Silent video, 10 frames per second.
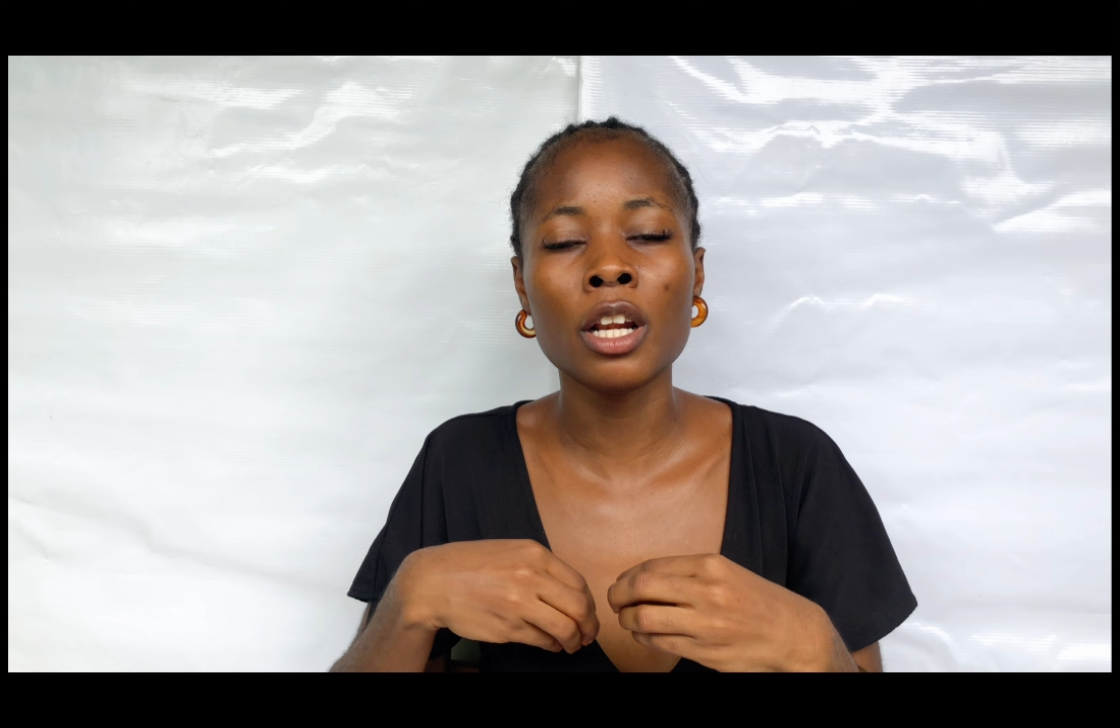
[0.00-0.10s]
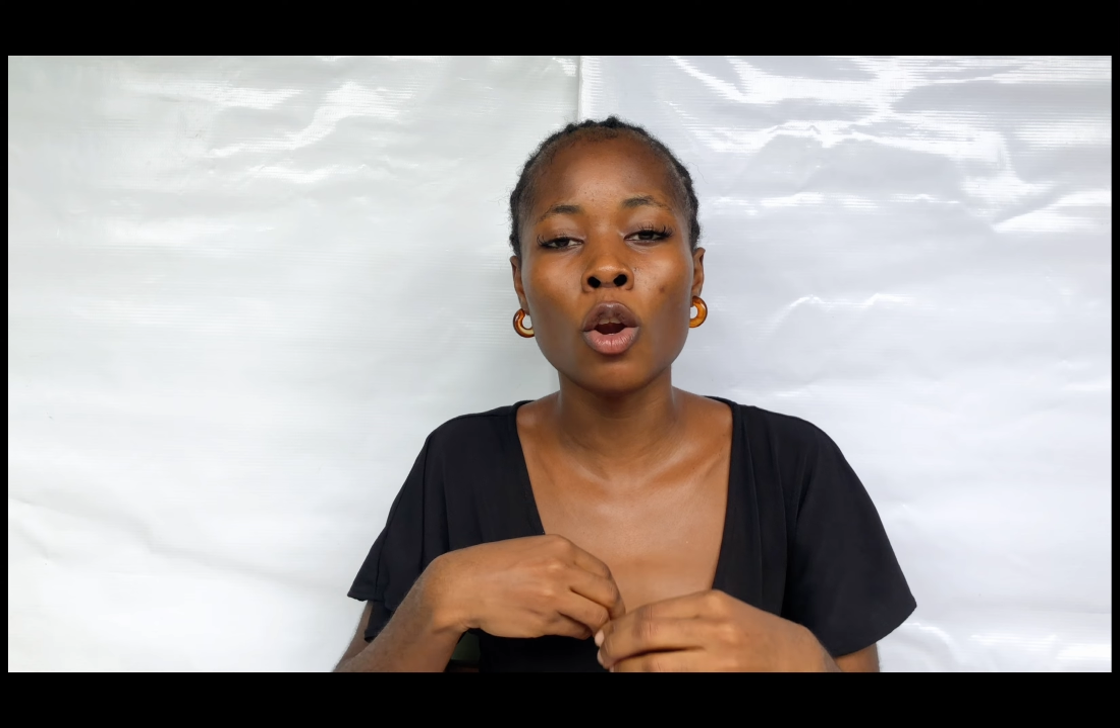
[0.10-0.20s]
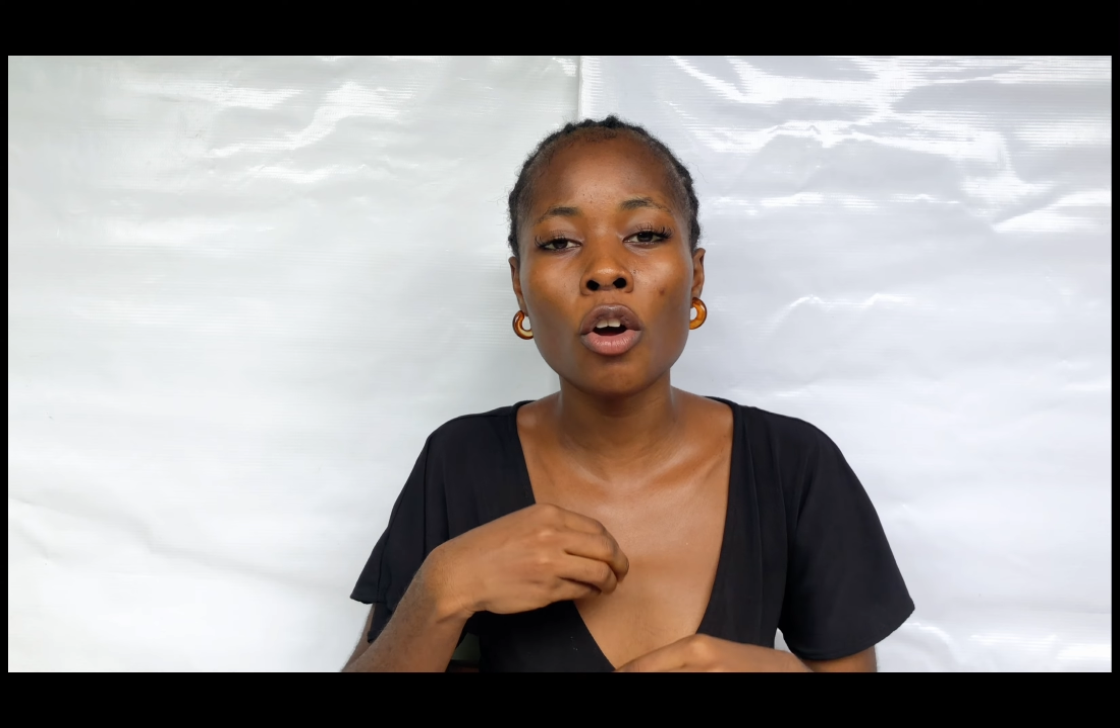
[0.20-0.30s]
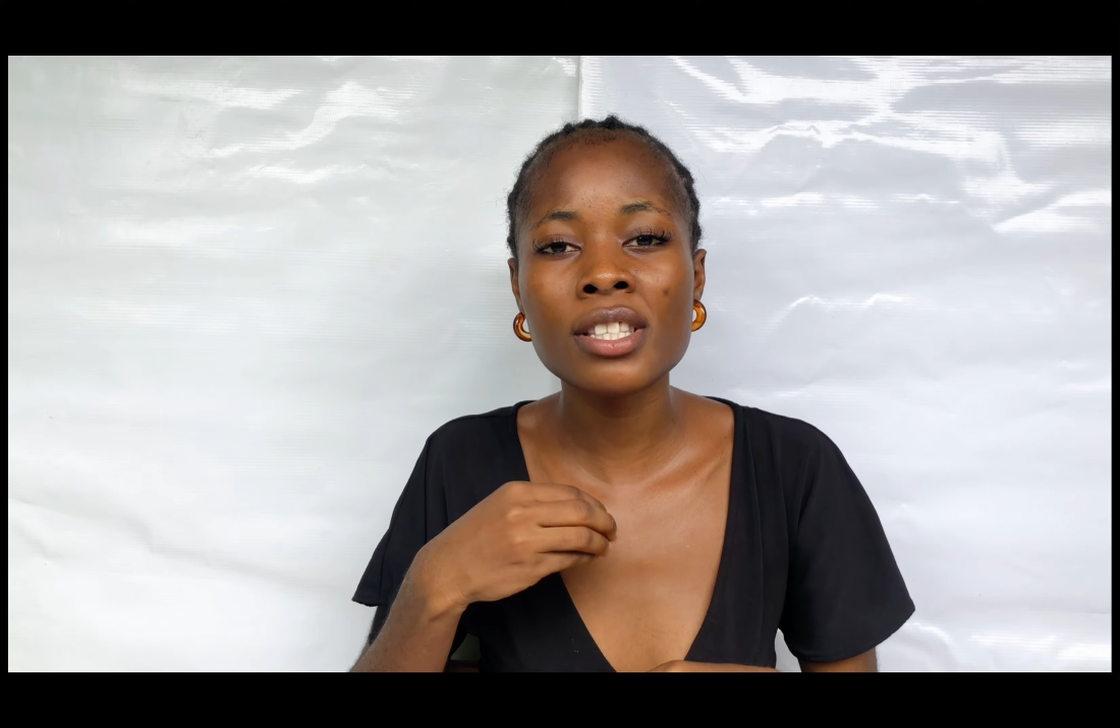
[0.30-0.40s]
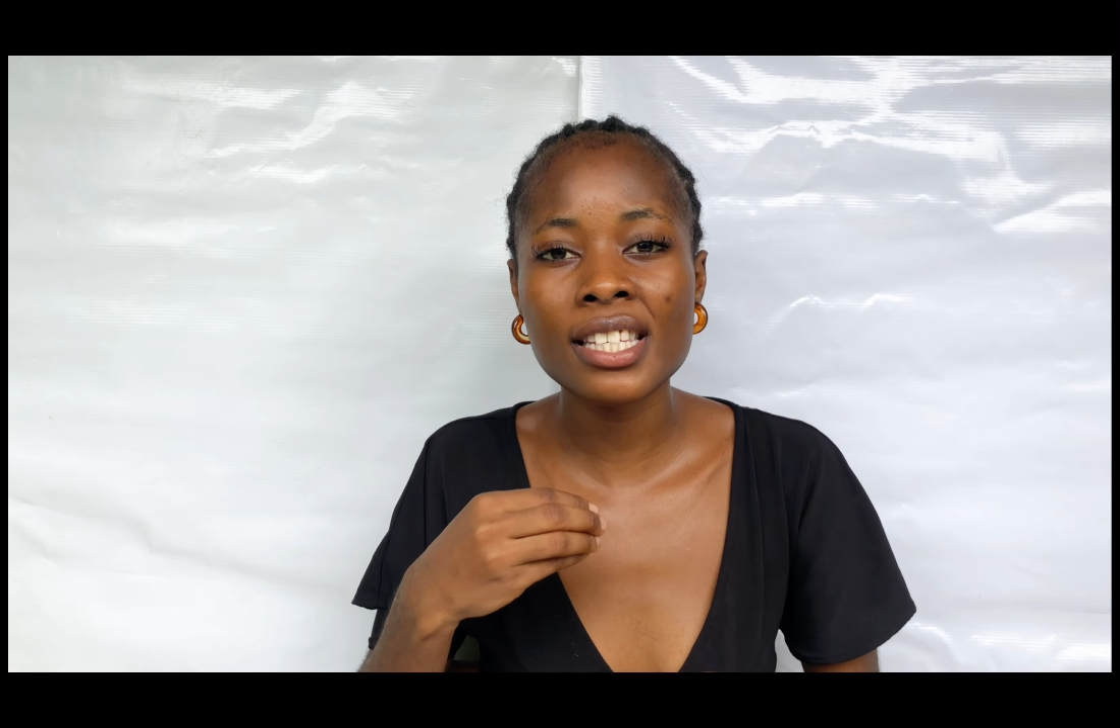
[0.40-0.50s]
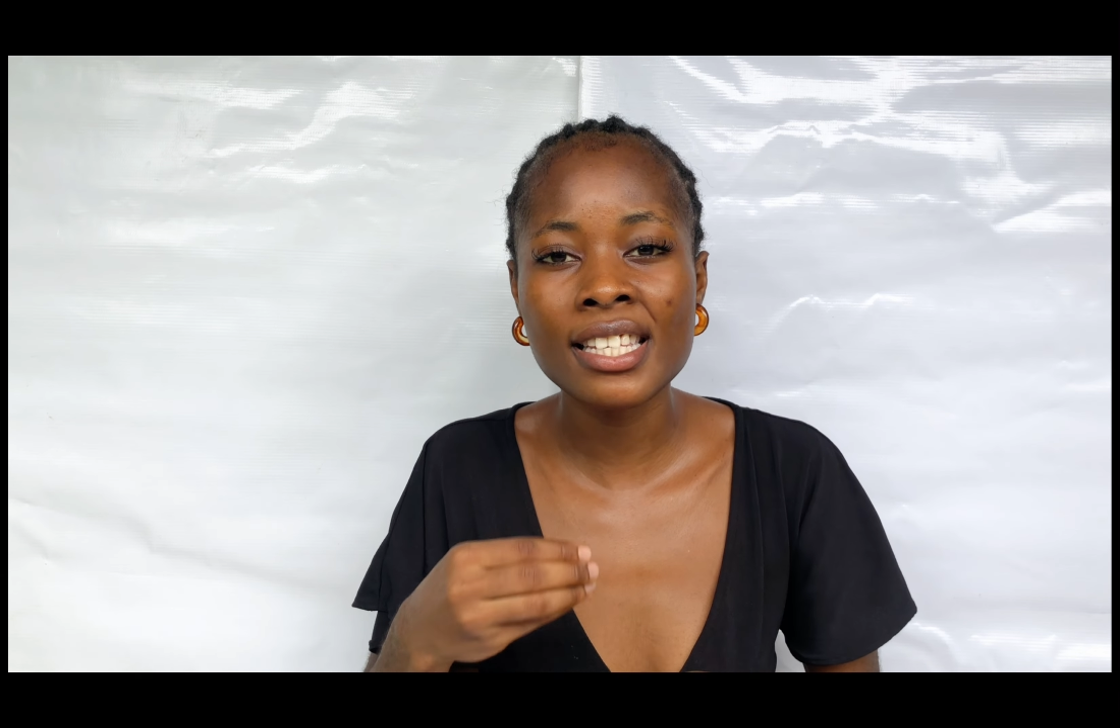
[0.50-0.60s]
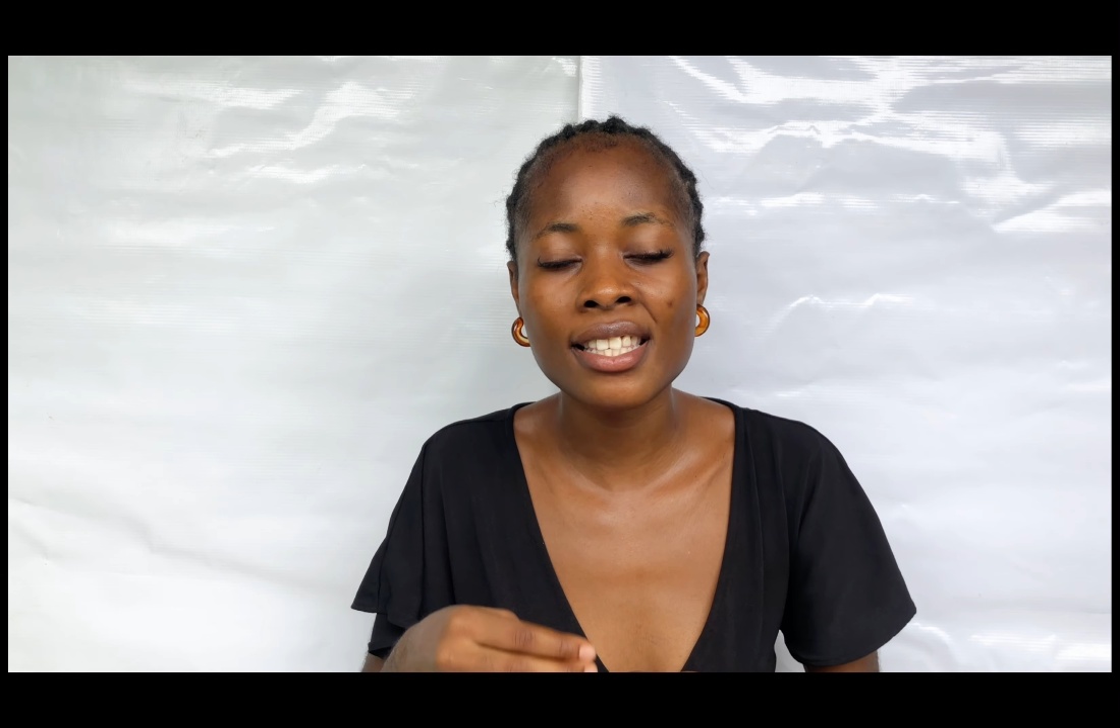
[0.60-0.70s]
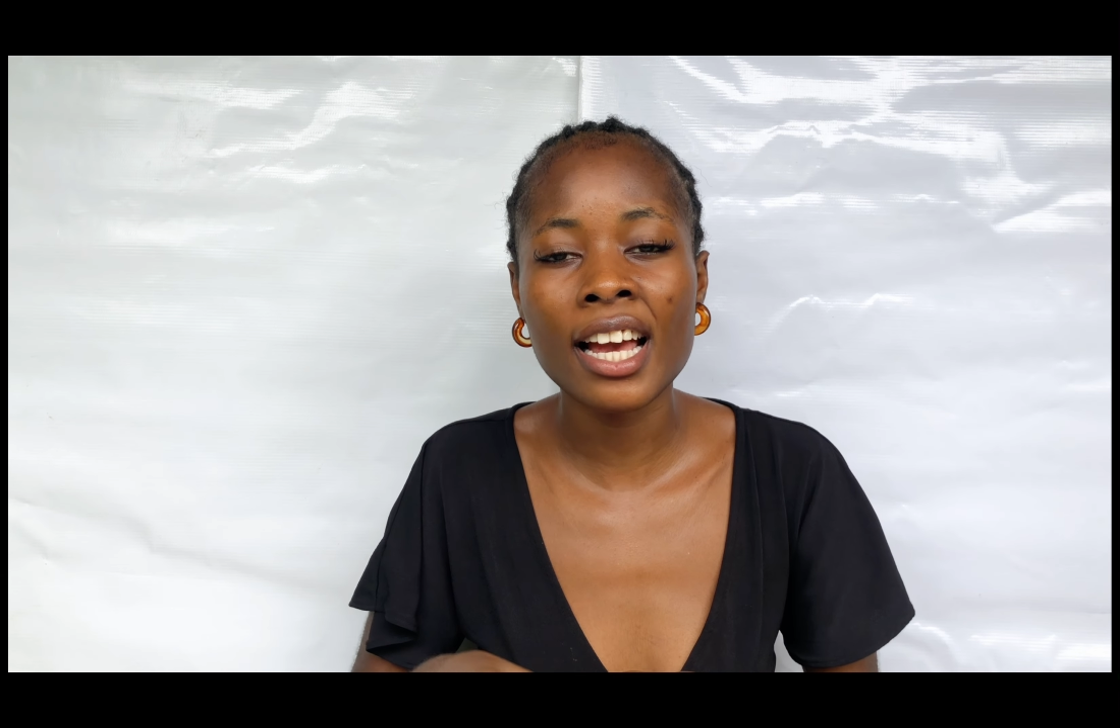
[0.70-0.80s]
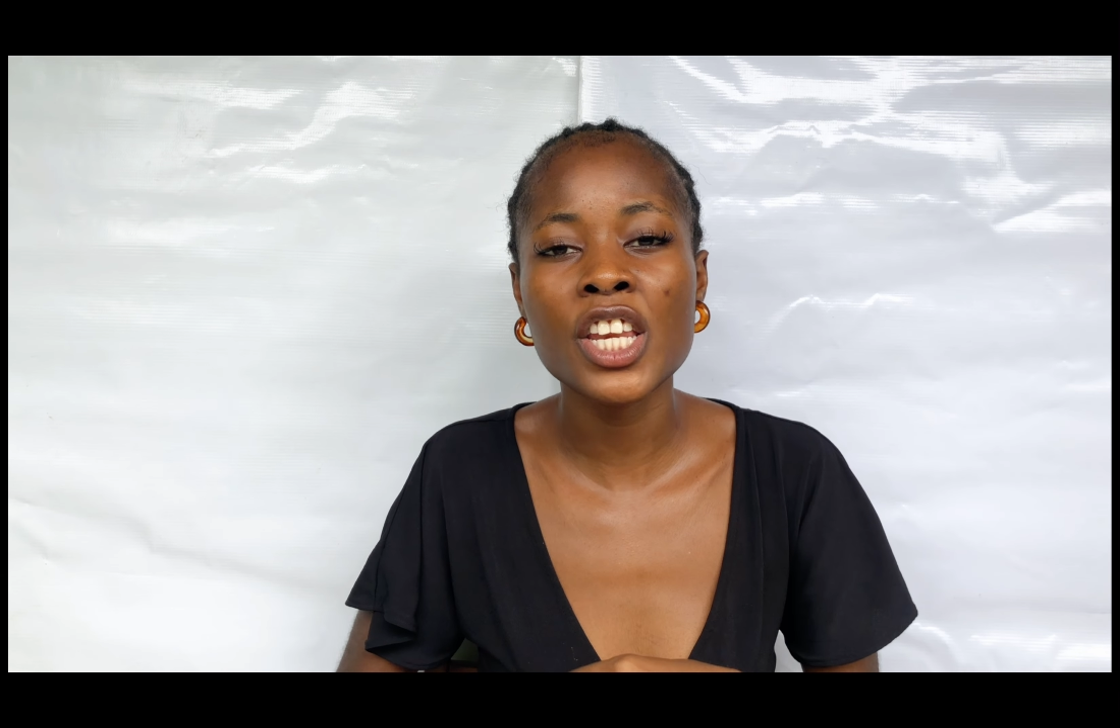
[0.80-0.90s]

a lot easier.